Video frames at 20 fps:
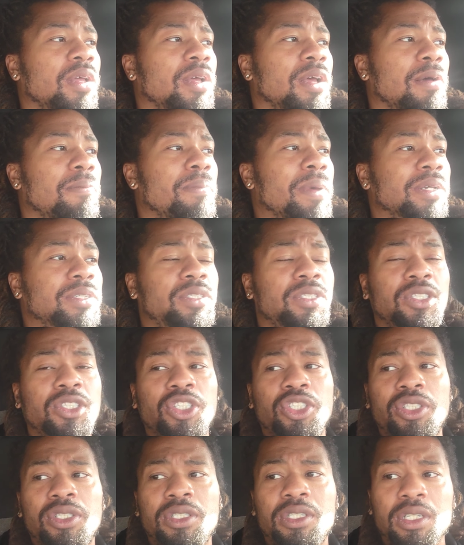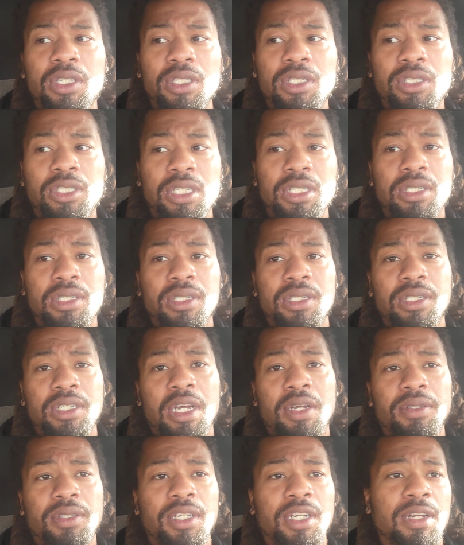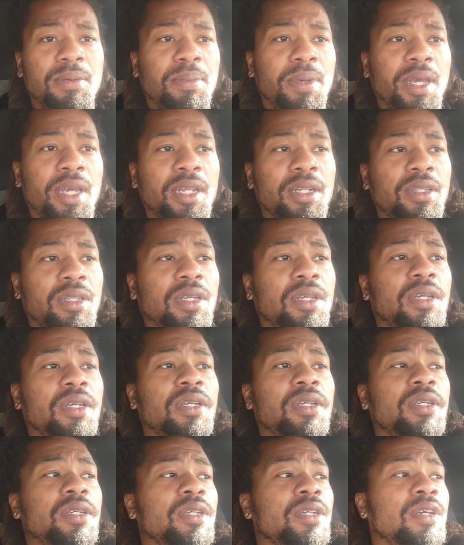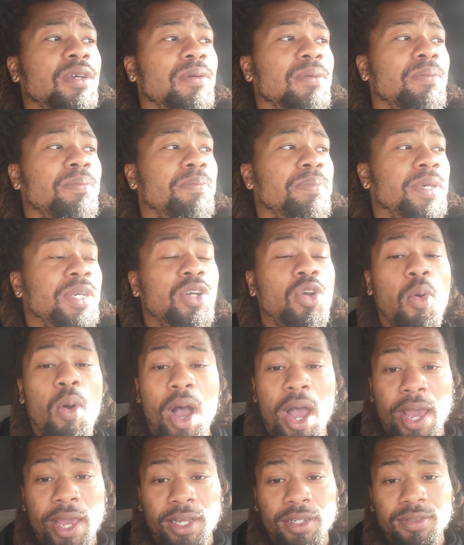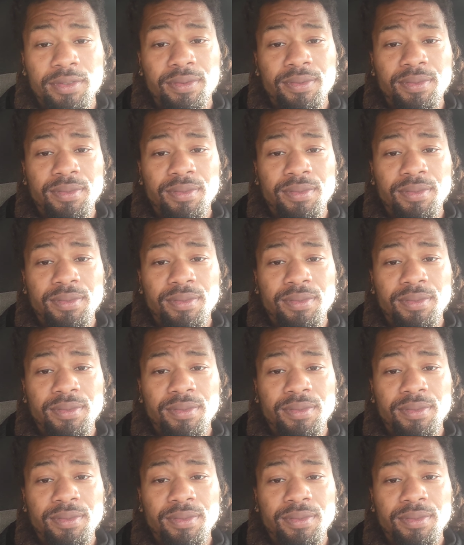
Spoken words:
a message to the sisters out there, man. Be quiet.